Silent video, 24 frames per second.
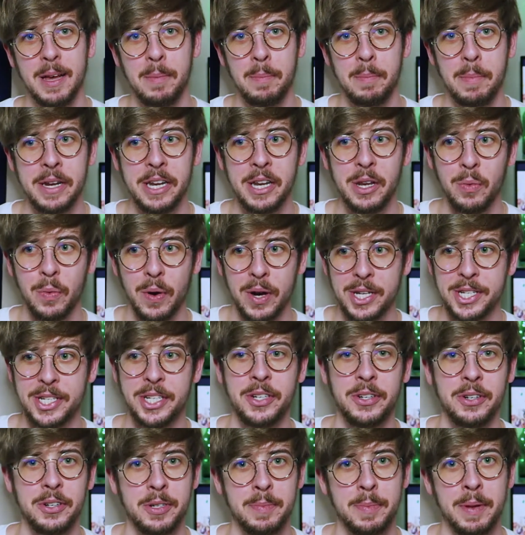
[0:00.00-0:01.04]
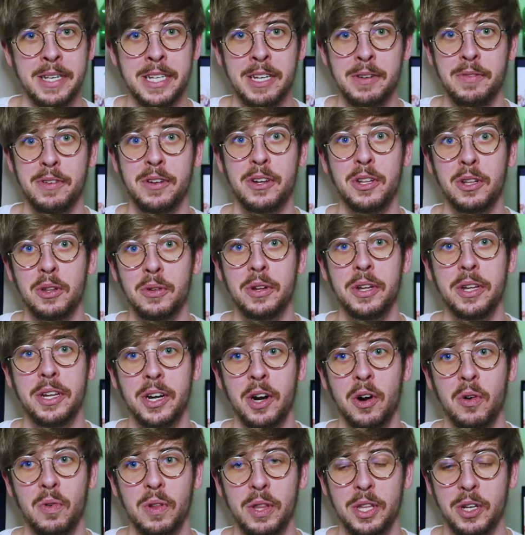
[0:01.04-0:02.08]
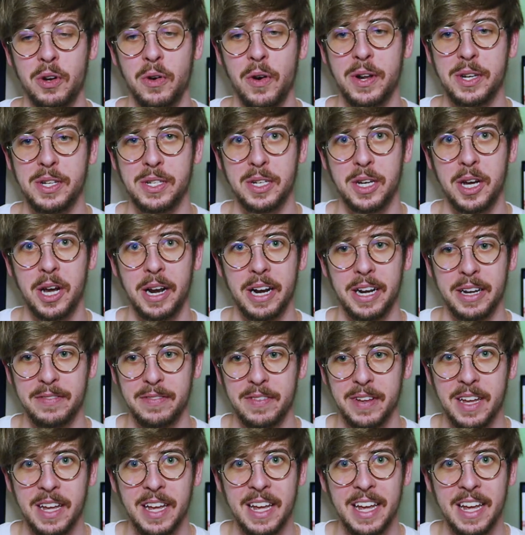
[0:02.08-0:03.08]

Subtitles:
many Westerners, myself included, are really going to kind of